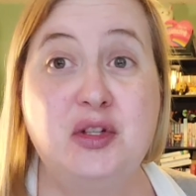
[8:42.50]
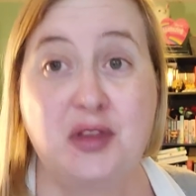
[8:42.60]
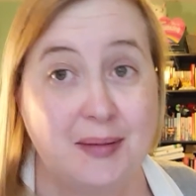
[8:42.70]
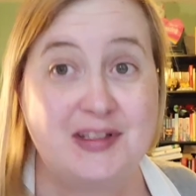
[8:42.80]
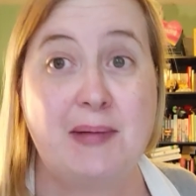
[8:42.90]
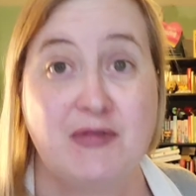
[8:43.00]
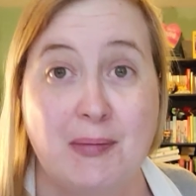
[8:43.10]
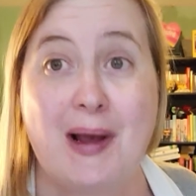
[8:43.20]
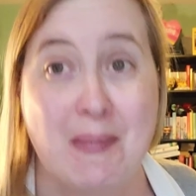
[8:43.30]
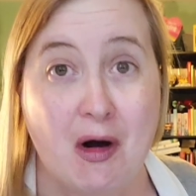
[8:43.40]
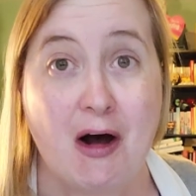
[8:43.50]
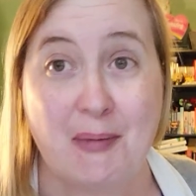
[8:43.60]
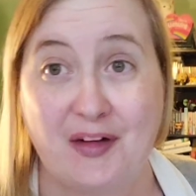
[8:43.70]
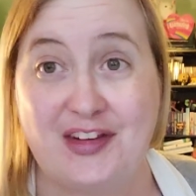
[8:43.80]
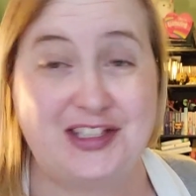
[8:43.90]
two thumbs up from my
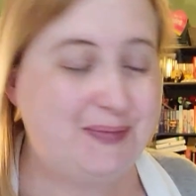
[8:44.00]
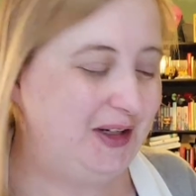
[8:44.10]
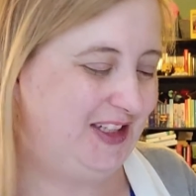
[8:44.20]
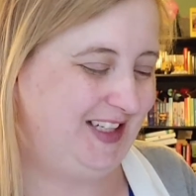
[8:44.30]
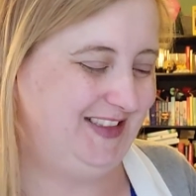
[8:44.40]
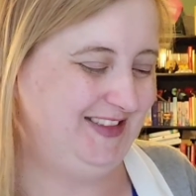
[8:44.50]
mom on this book.